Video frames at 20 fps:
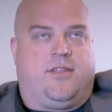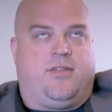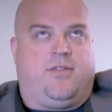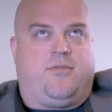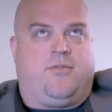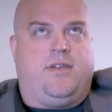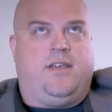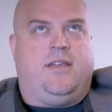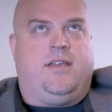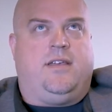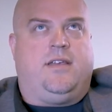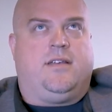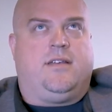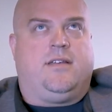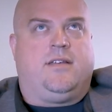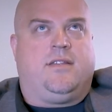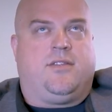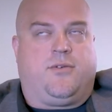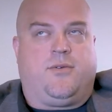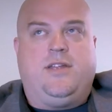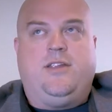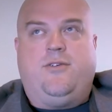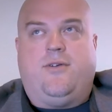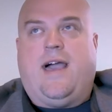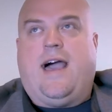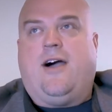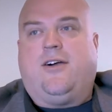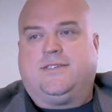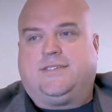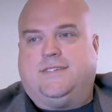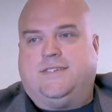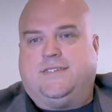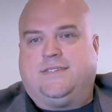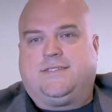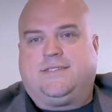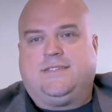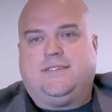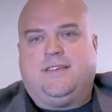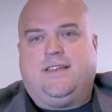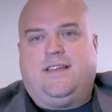three three new
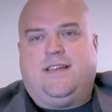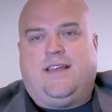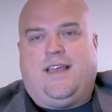houses